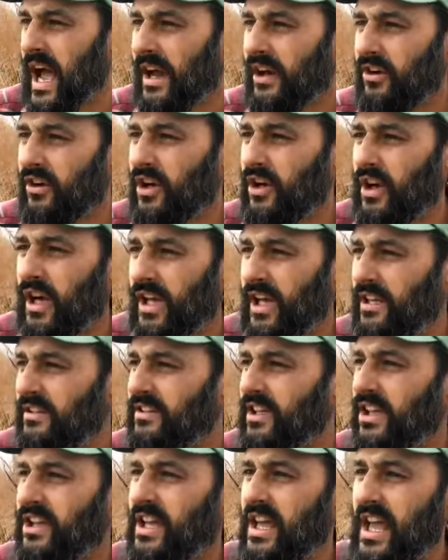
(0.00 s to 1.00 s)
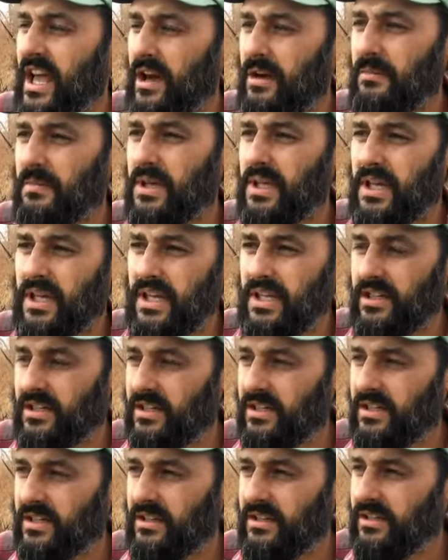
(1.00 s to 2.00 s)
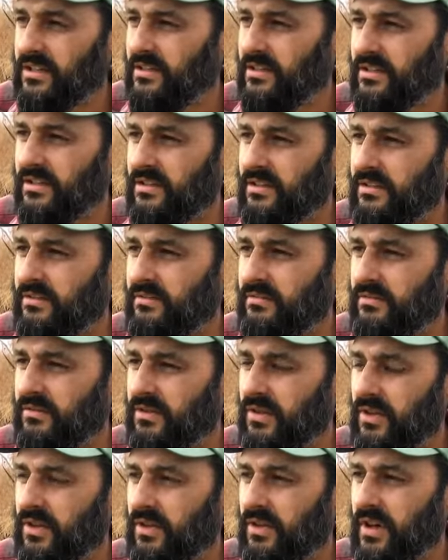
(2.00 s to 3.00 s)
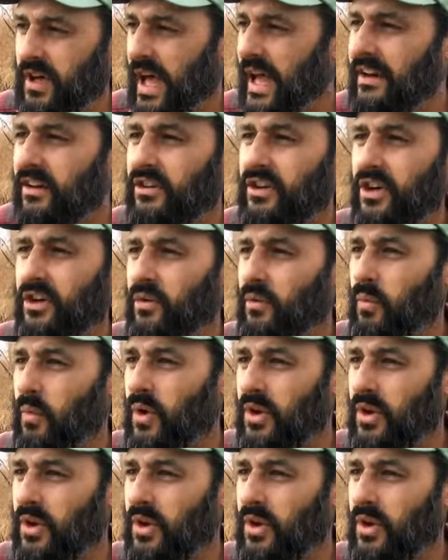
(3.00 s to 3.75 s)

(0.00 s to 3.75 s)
I don't know. I can't tell you how many. I don't know